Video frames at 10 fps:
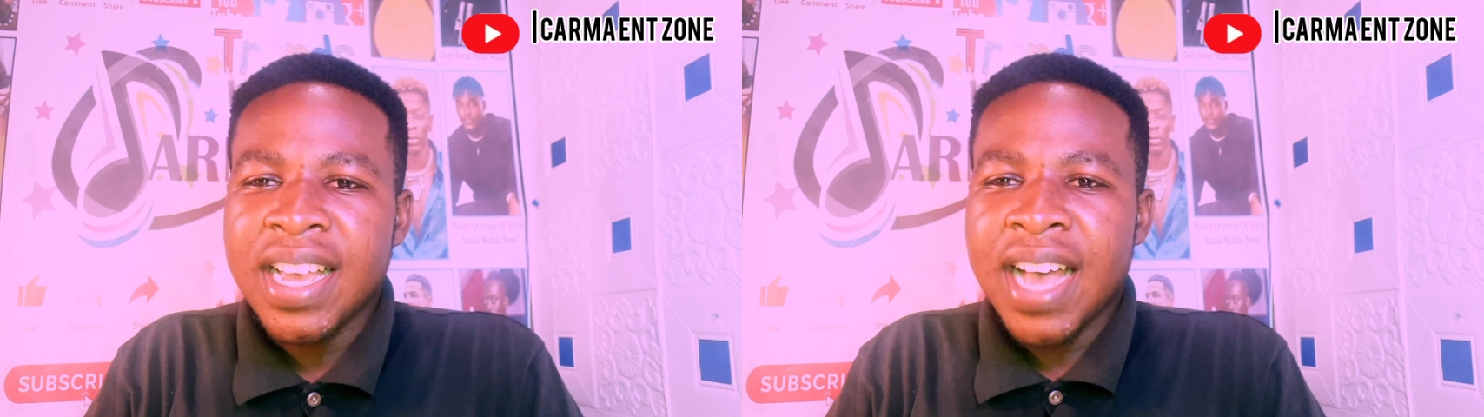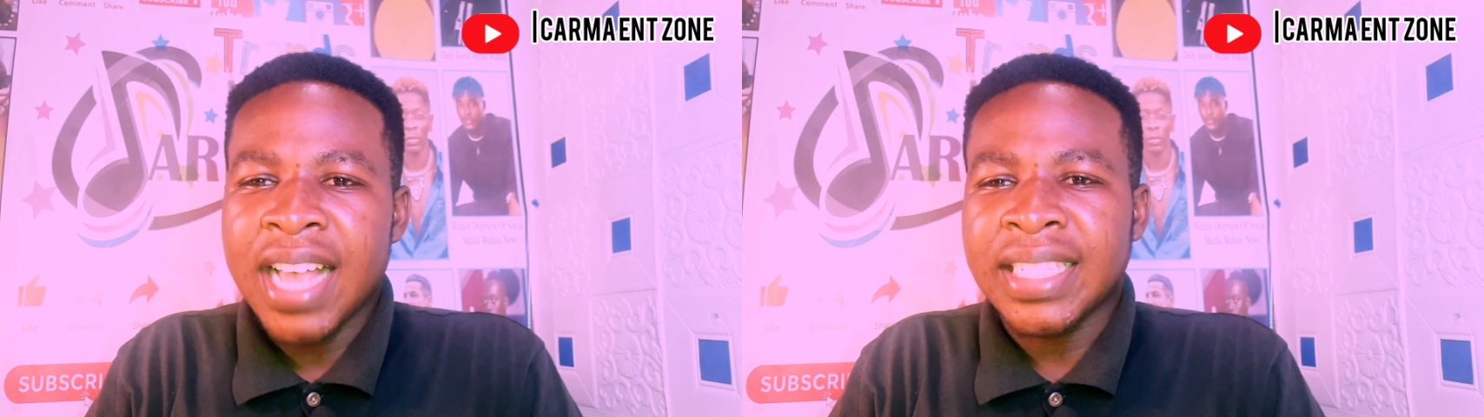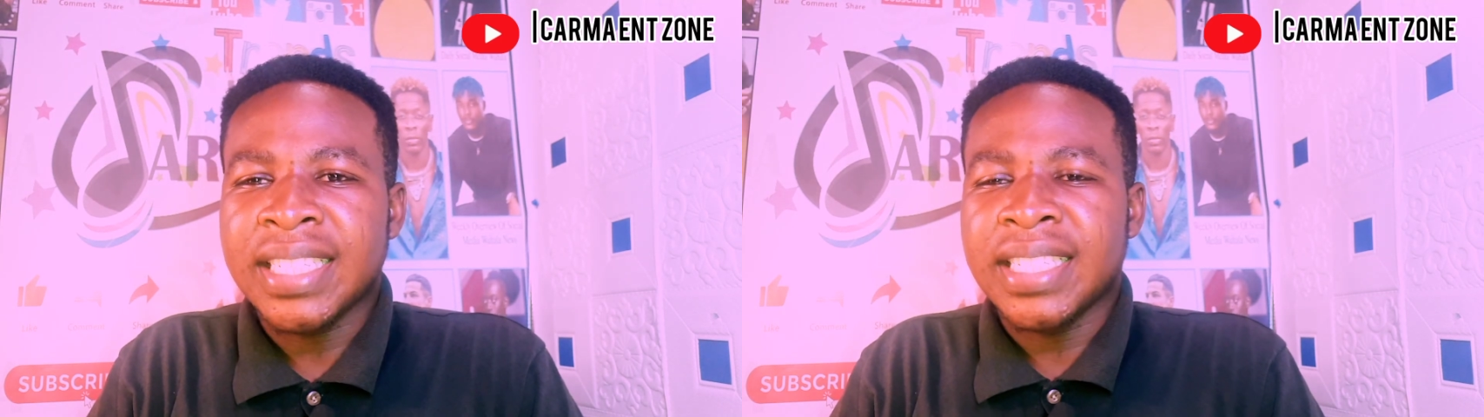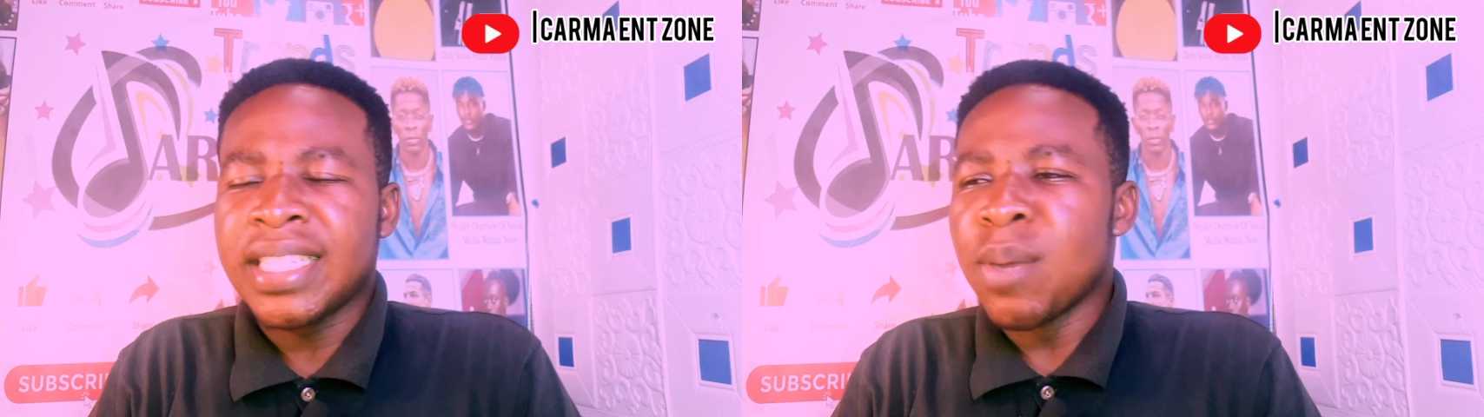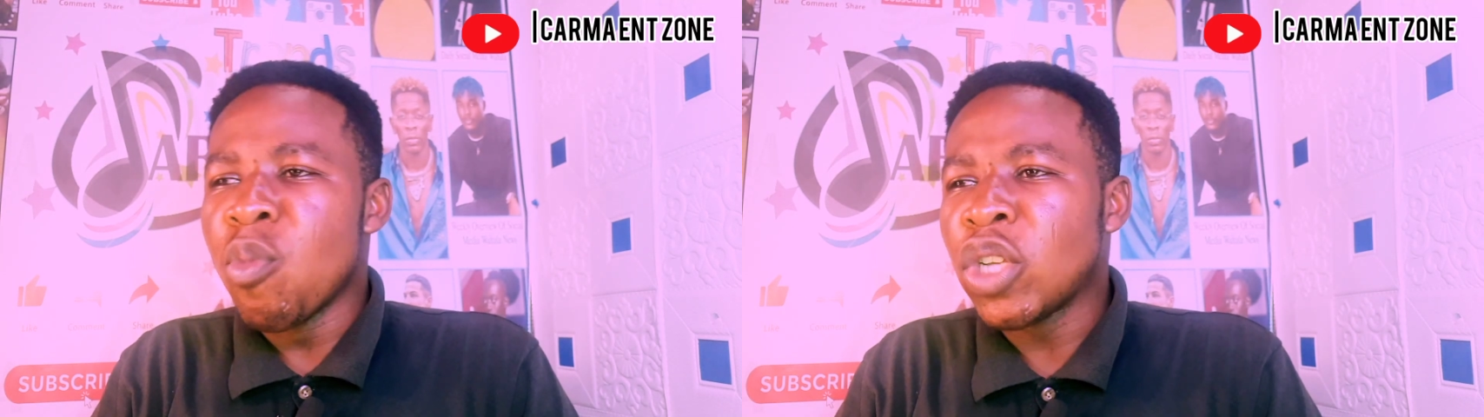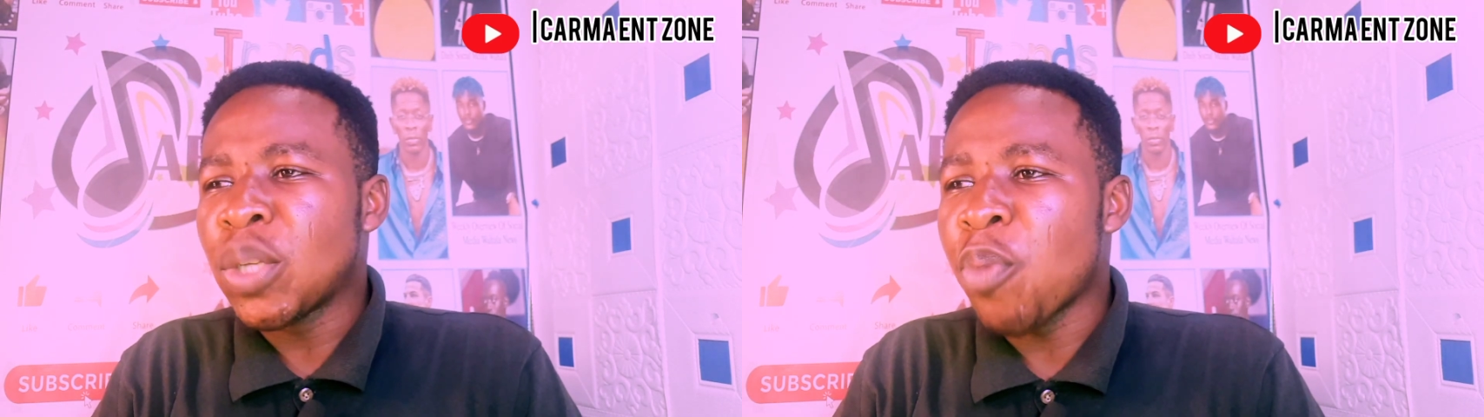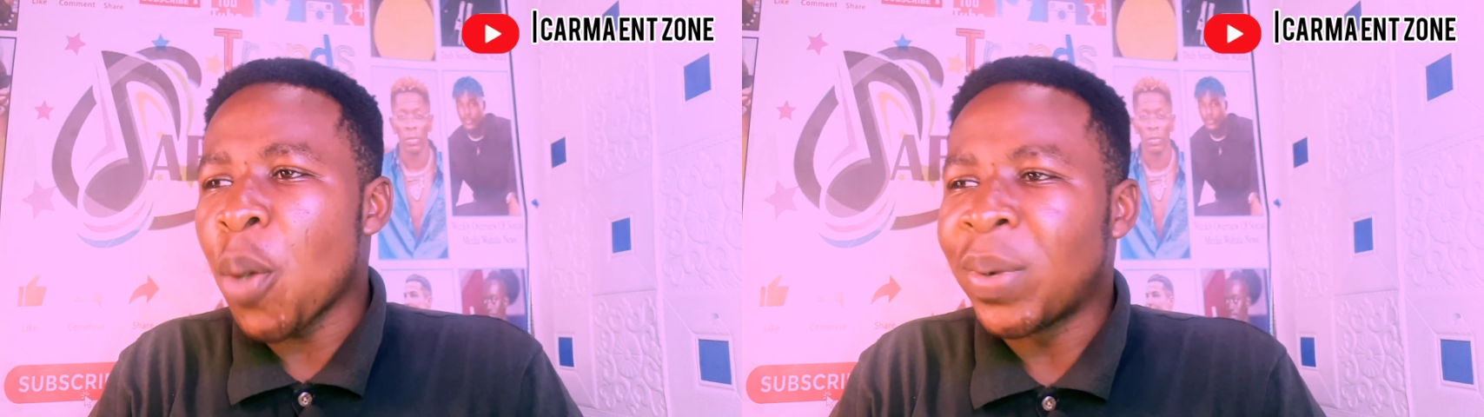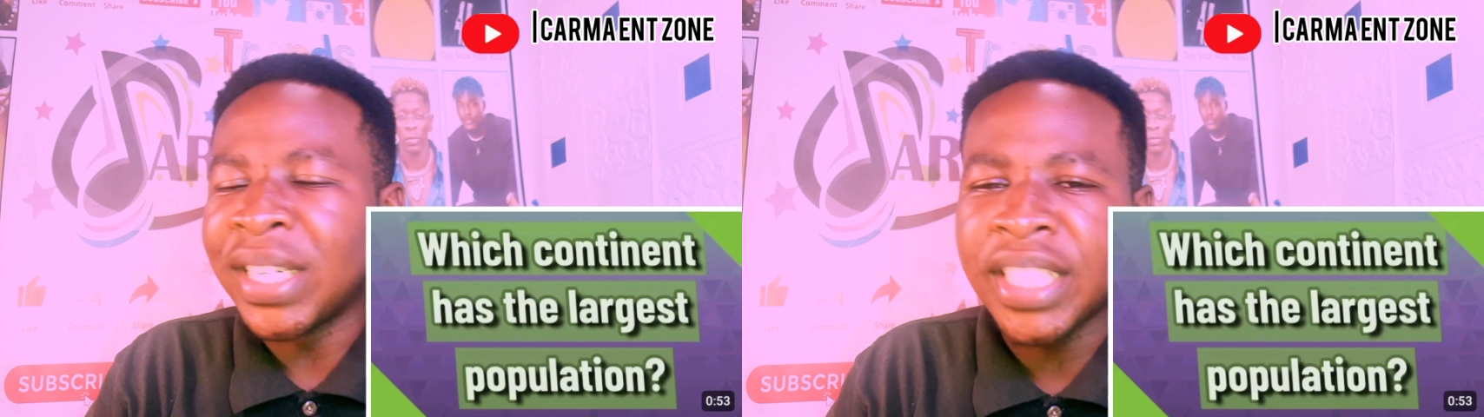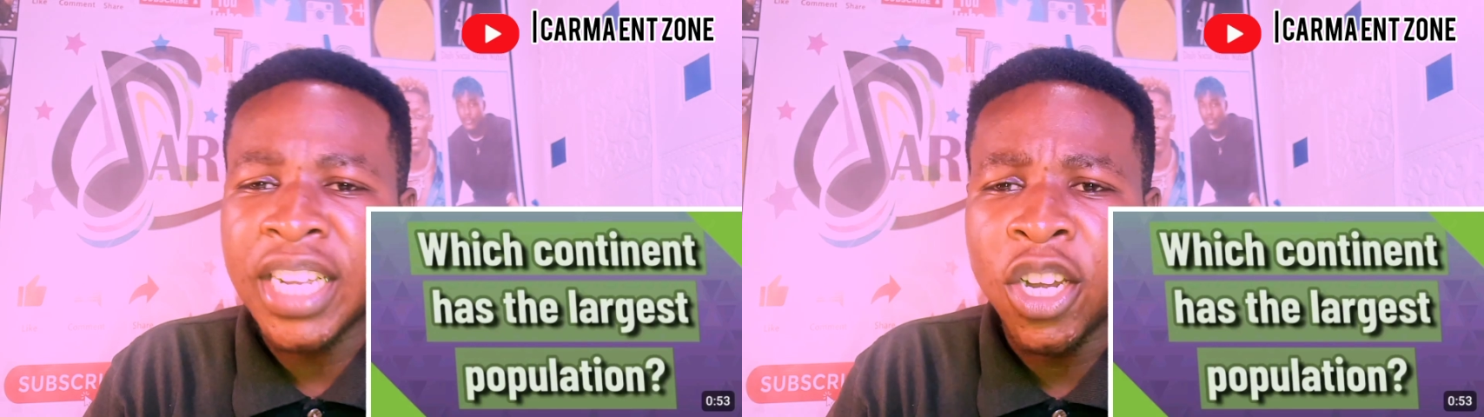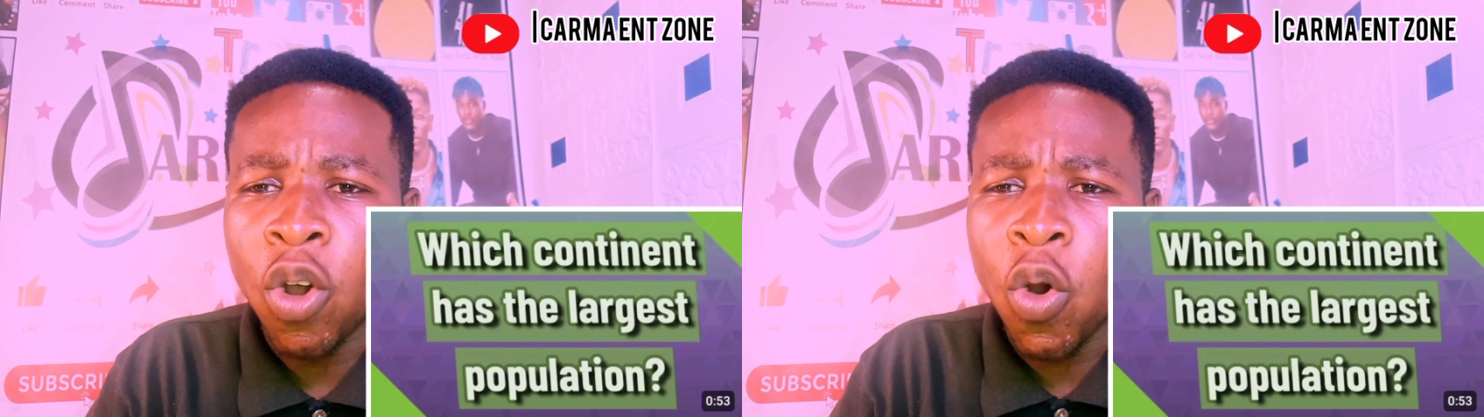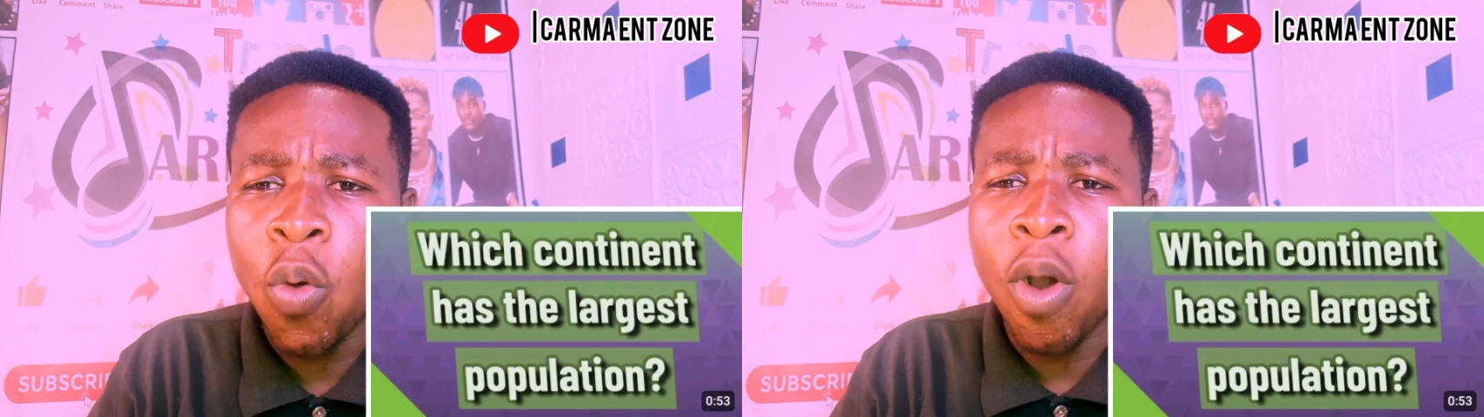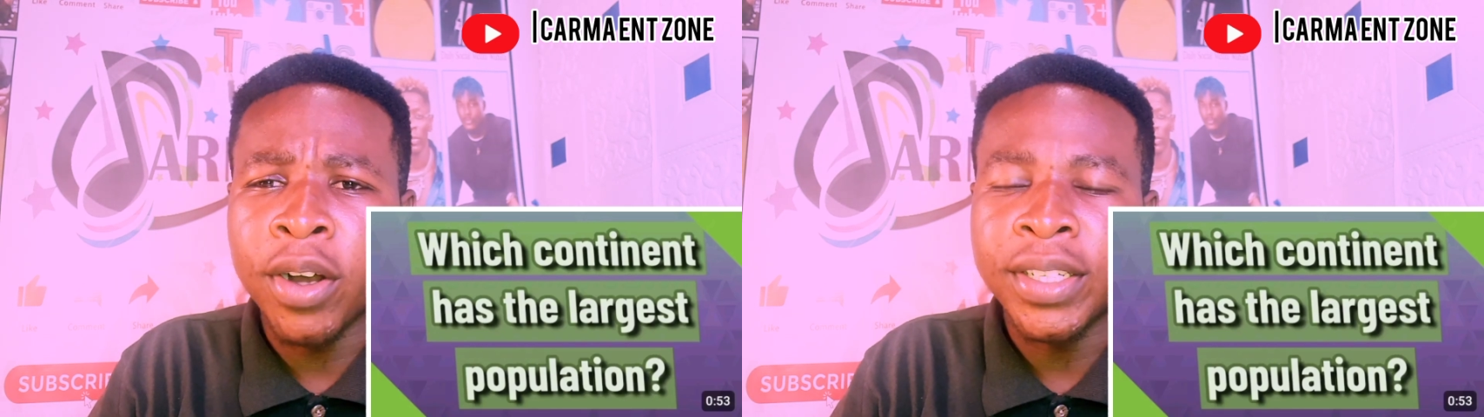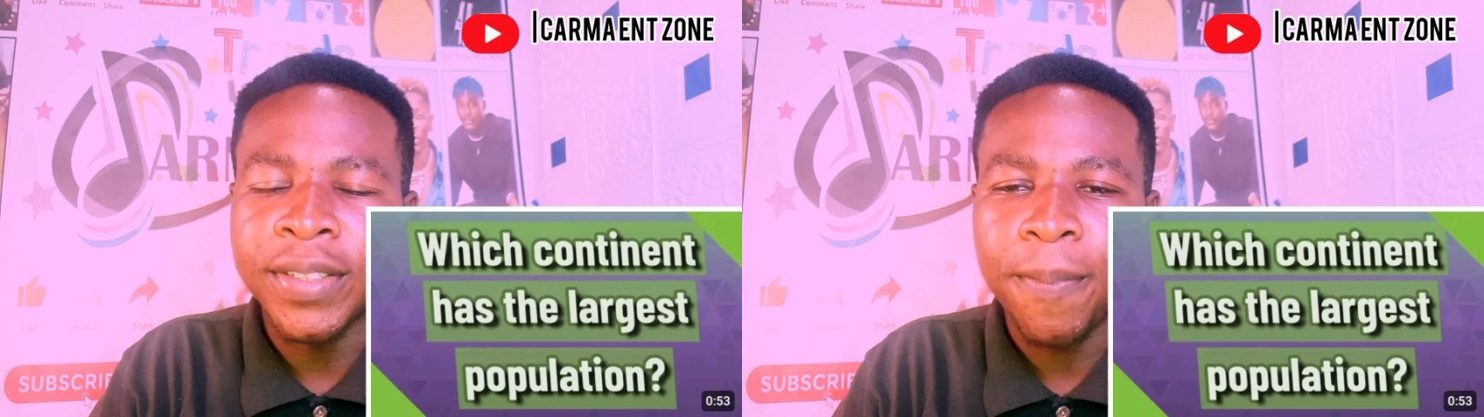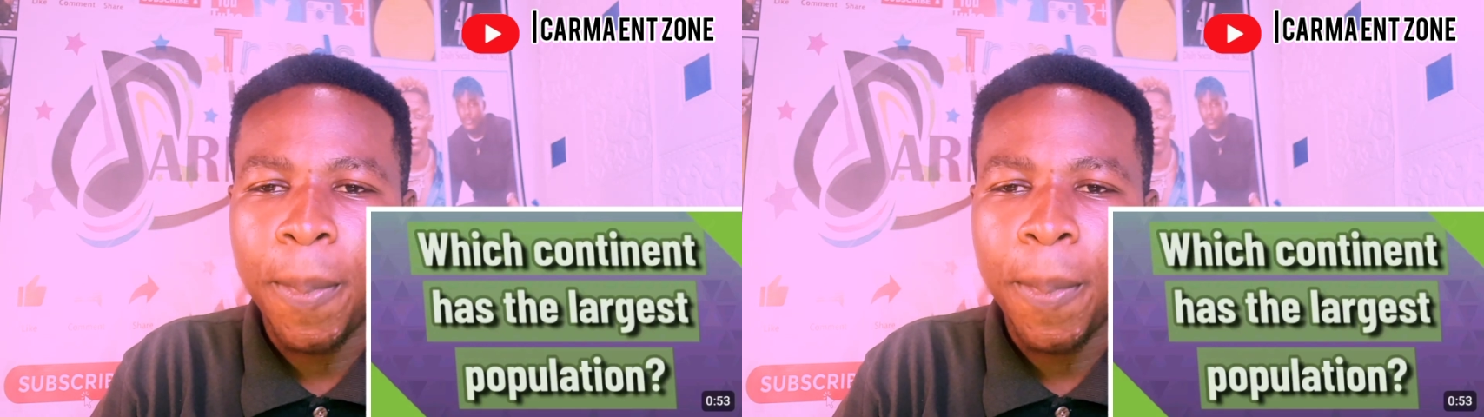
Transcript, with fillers: has the most population in the whole world?